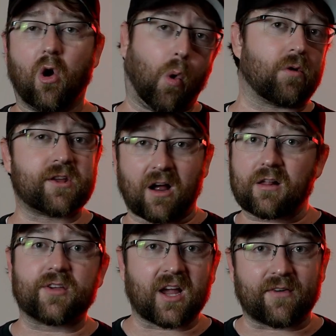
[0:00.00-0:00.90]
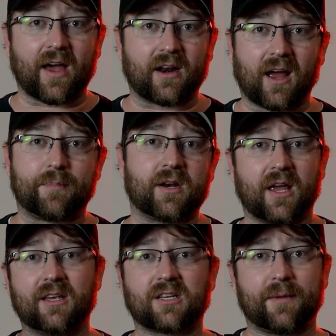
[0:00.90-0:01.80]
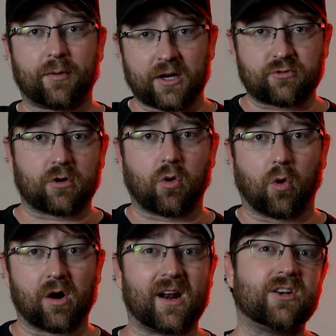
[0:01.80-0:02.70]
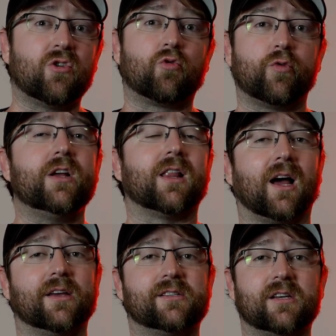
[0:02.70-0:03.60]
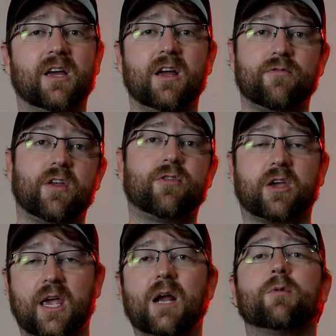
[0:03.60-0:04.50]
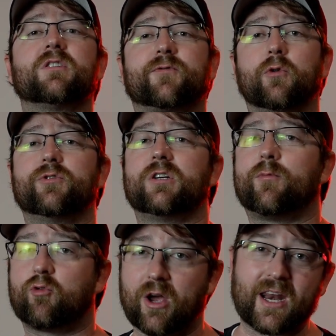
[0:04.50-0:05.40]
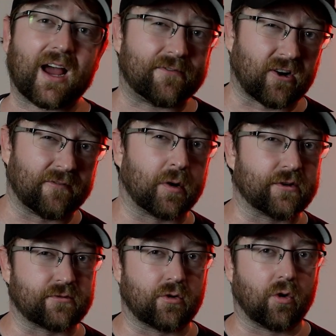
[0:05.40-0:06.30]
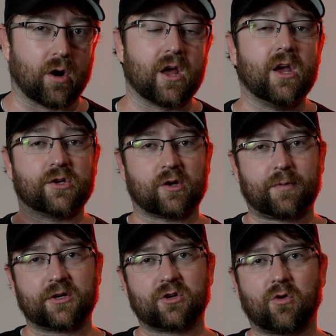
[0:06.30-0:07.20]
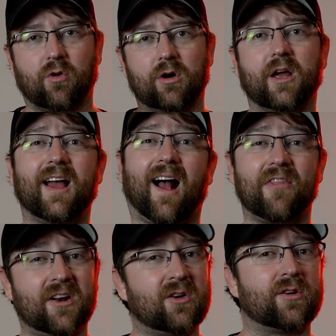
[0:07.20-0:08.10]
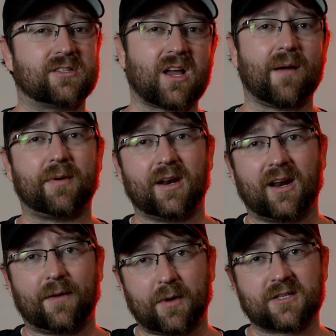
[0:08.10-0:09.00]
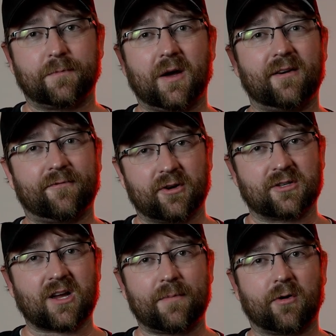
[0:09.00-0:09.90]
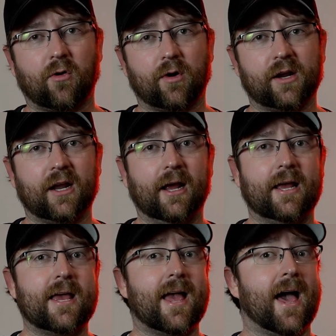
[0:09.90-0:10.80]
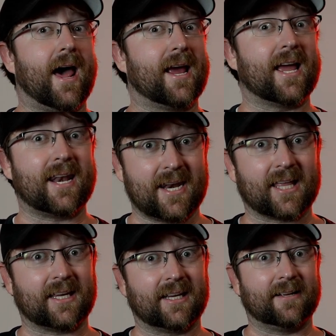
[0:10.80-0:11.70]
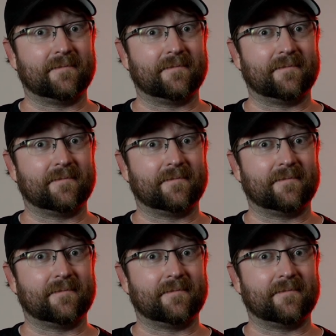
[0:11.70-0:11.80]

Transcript: Or the other thing I've had happen is I press record and I don't realize that the camera's frozen up right after I've pressed record. So I press record and then I go to stop it and I press the button for it to stop recording and I get nothing.